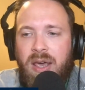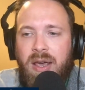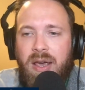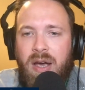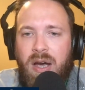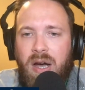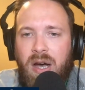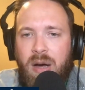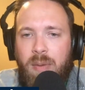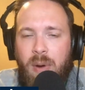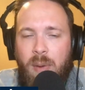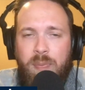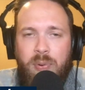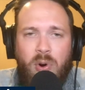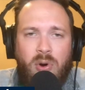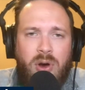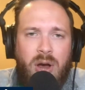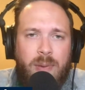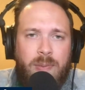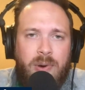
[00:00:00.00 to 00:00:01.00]
A
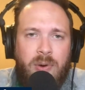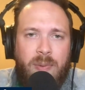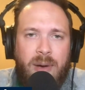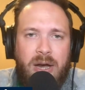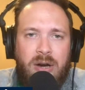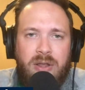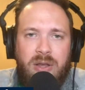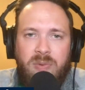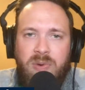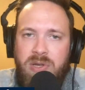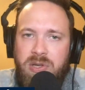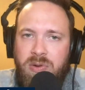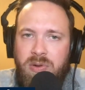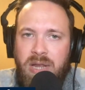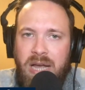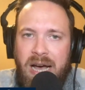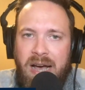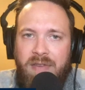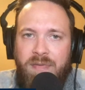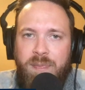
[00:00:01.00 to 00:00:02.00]
programming reminder that we do
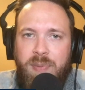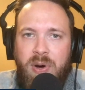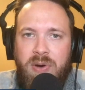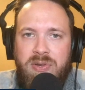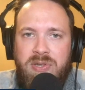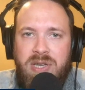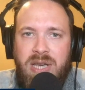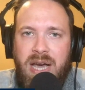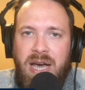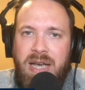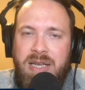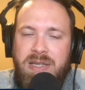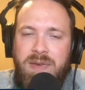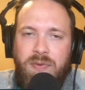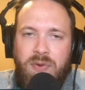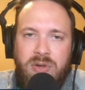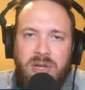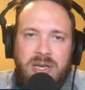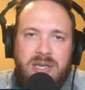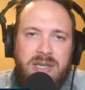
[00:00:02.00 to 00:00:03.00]
live postcasts. If
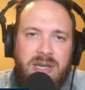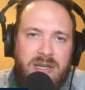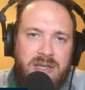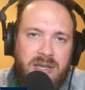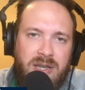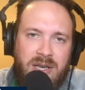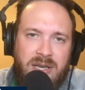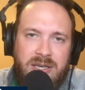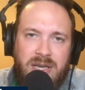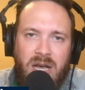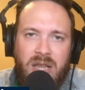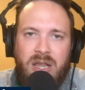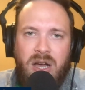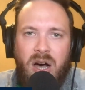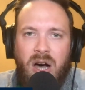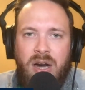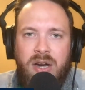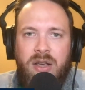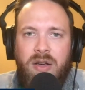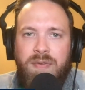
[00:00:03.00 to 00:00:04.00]
you're listening to this on the
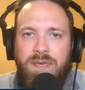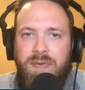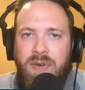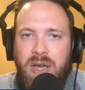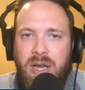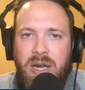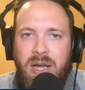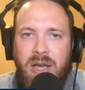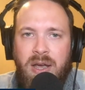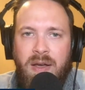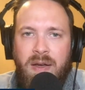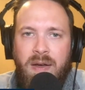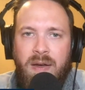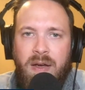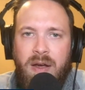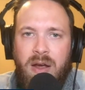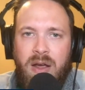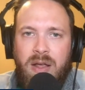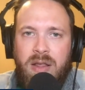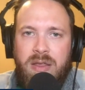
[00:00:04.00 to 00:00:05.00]
audio feed,
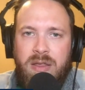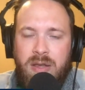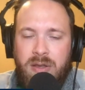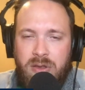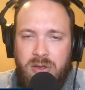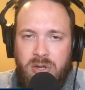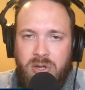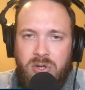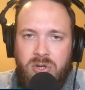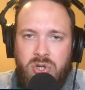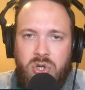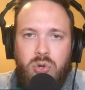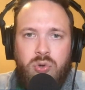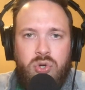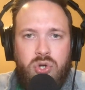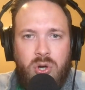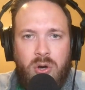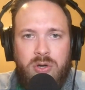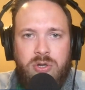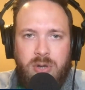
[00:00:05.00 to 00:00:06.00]
The two
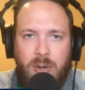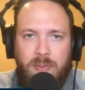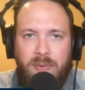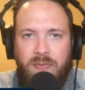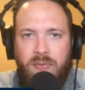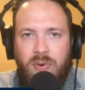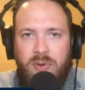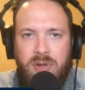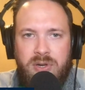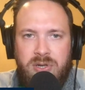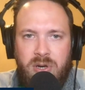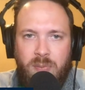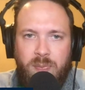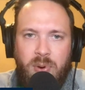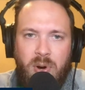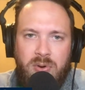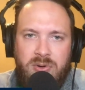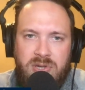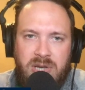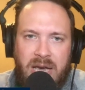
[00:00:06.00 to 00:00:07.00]
shows right before this are
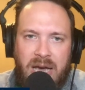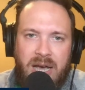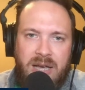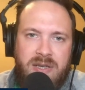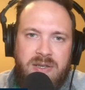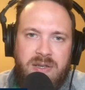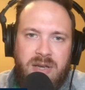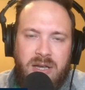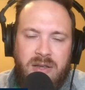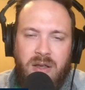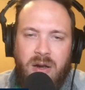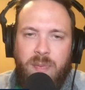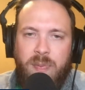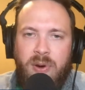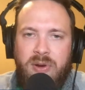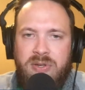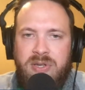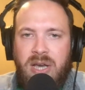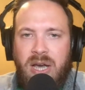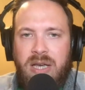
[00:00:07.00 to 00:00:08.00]
postcasts. I did a
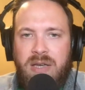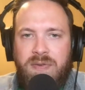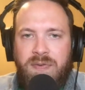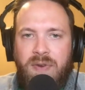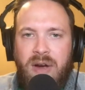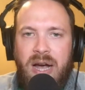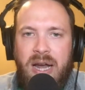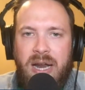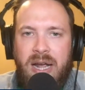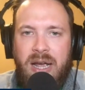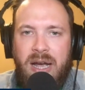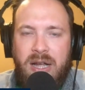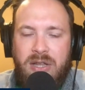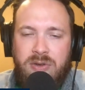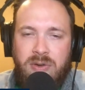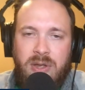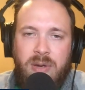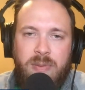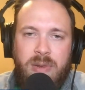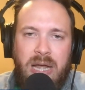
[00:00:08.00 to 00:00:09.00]
postcast Friday. I
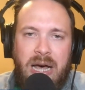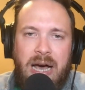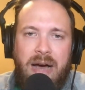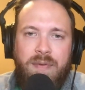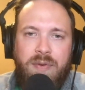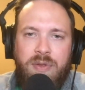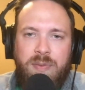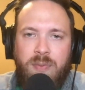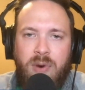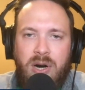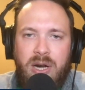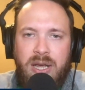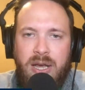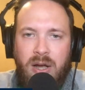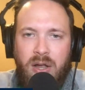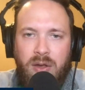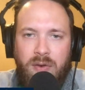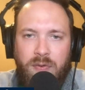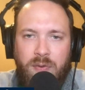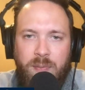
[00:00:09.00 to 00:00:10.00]
do them live with Marnie
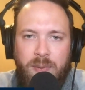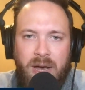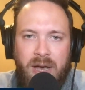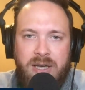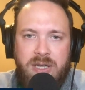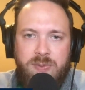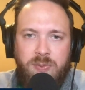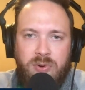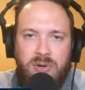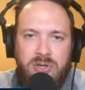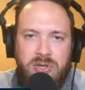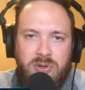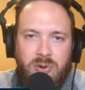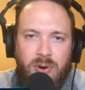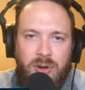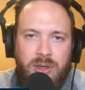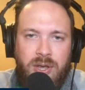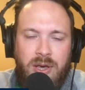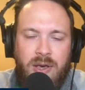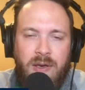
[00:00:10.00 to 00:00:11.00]
Gellner from Bally Sports
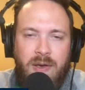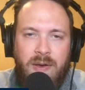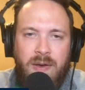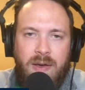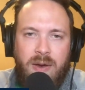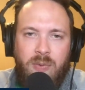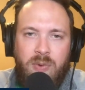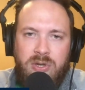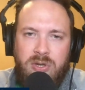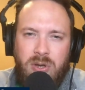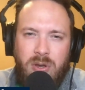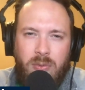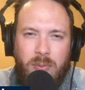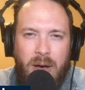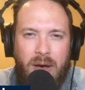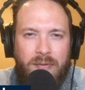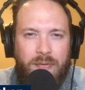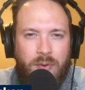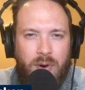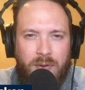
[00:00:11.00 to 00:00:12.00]
North. We do them
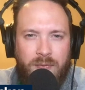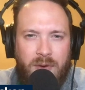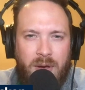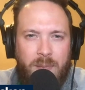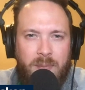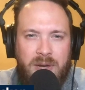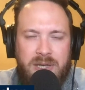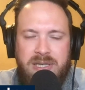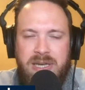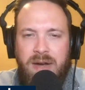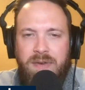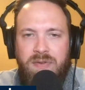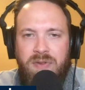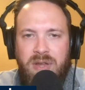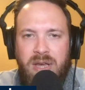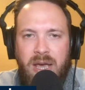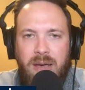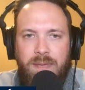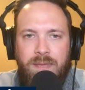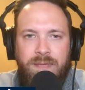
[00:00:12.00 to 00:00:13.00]
about 45 minutes after the
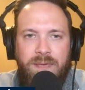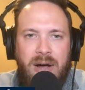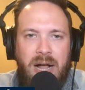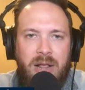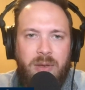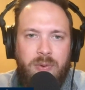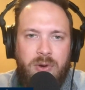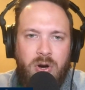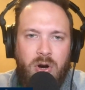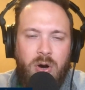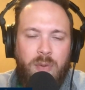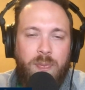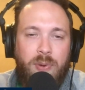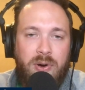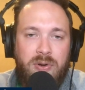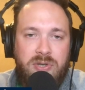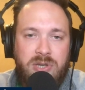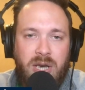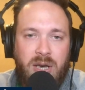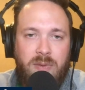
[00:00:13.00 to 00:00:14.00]
game following her
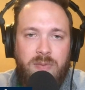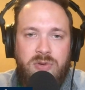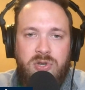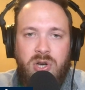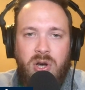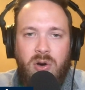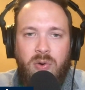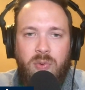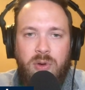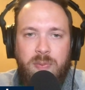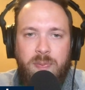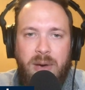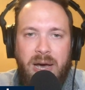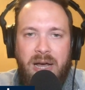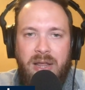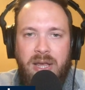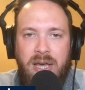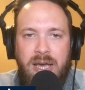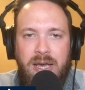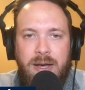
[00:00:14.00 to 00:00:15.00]
postgame show with
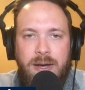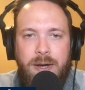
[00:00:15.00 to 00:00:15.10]
Bally.